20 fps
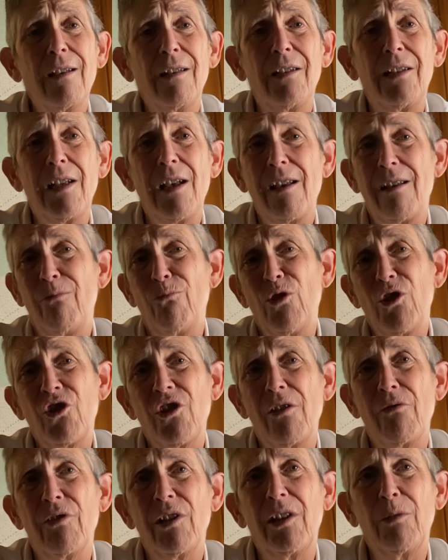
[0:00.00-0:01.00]
a day in which
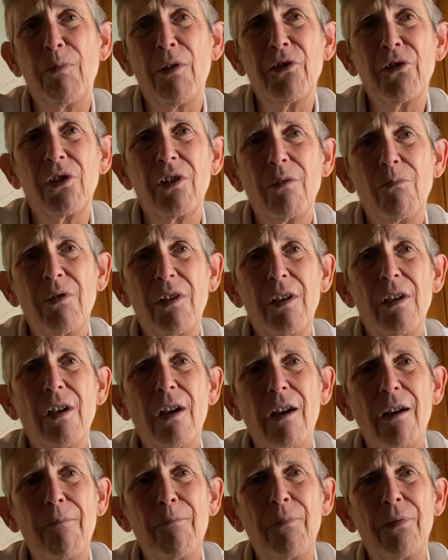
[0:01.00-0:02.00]
I was supposed to be
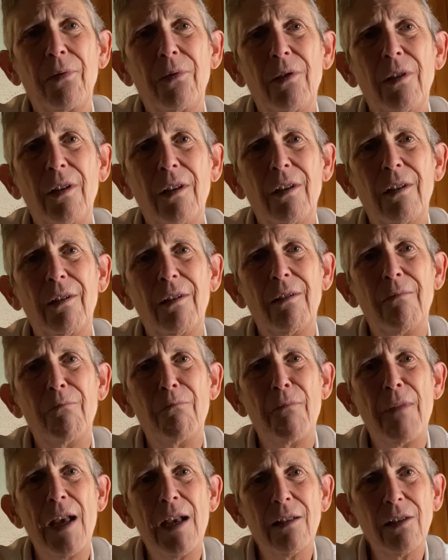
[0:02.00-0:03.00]
up
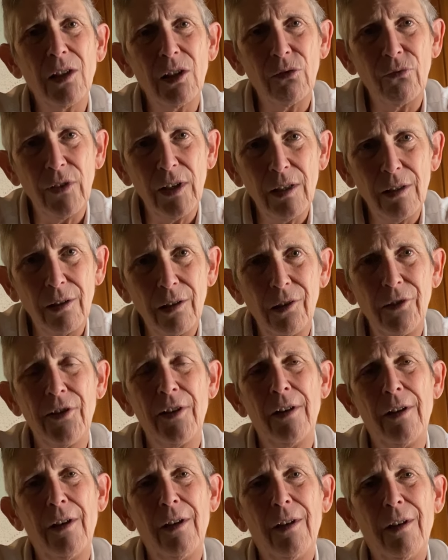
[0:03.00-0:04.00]
in Mansfield
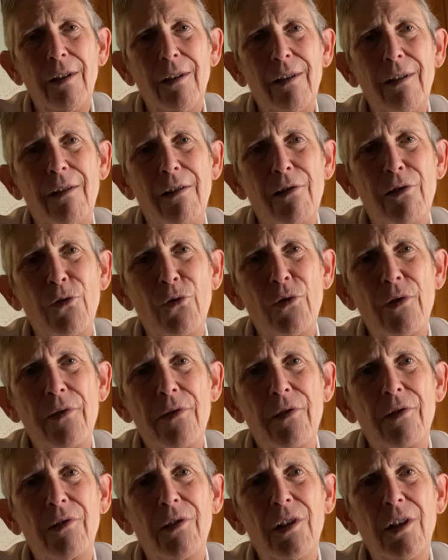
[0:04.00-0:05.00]
in our
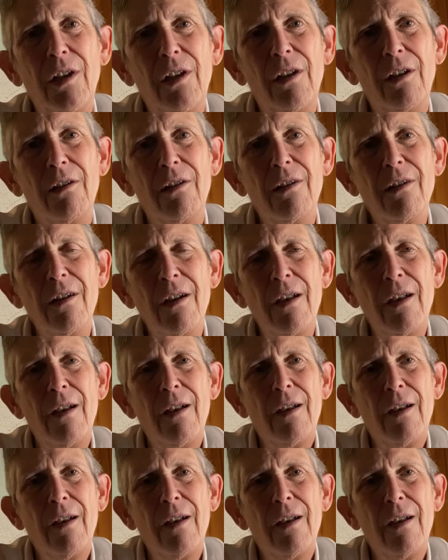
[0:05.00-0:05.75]
northern tier,